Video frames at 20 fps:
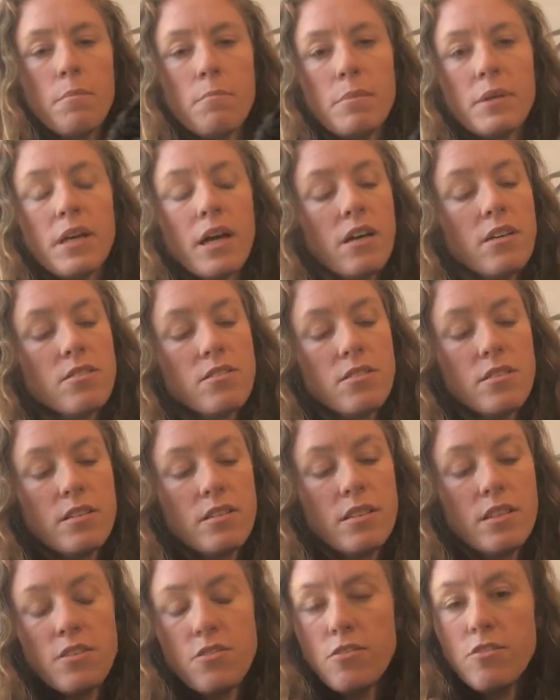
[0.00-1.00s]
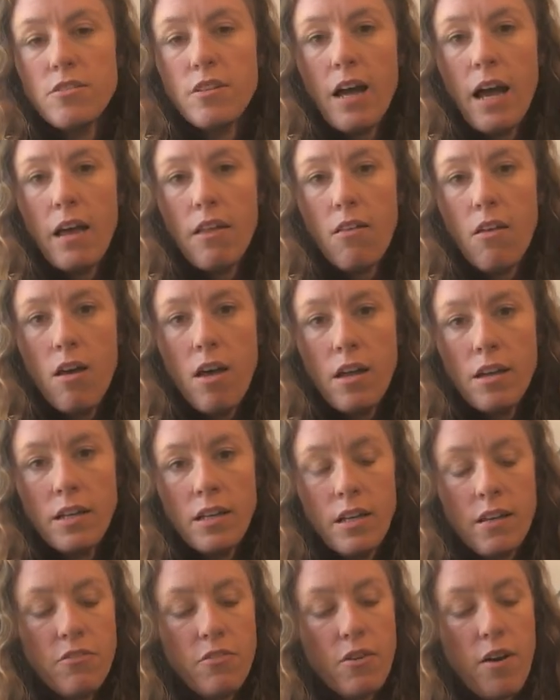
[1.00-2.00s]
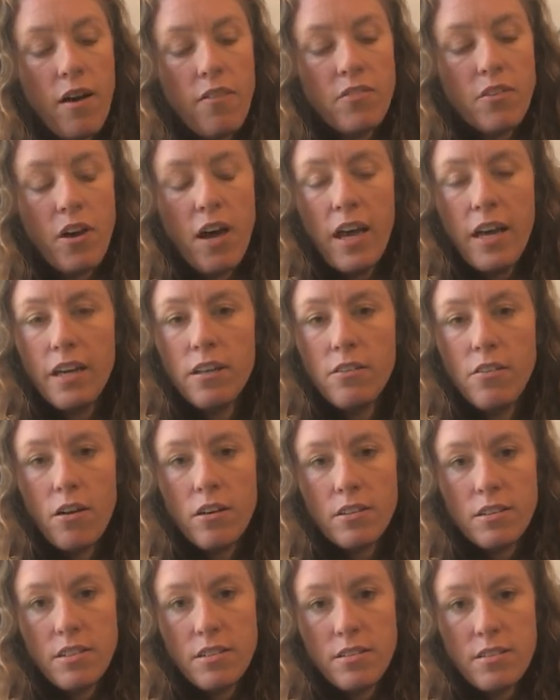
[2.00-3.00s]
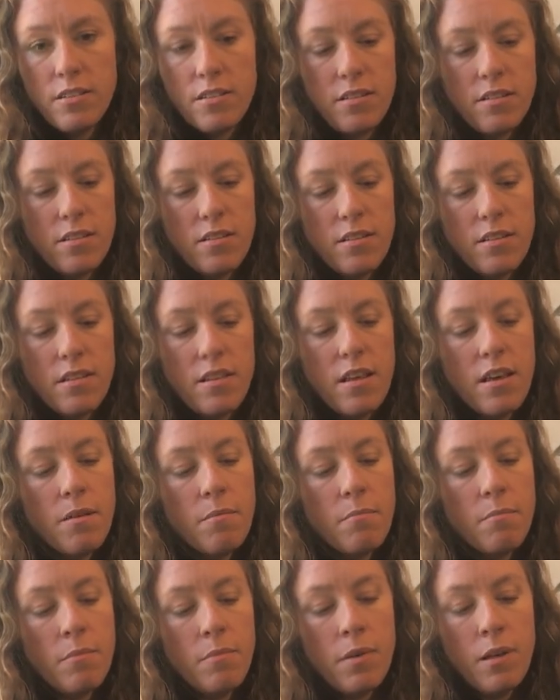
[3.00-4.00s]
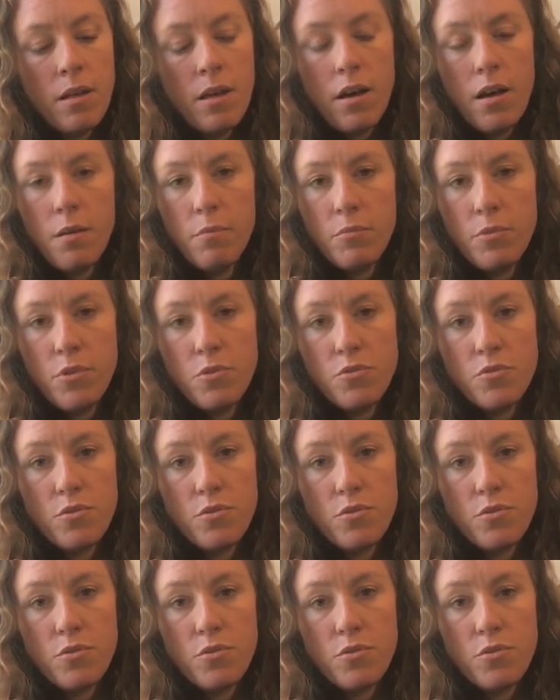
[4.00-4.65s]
Because these are nylon, if you have to hike long distances in them, um, you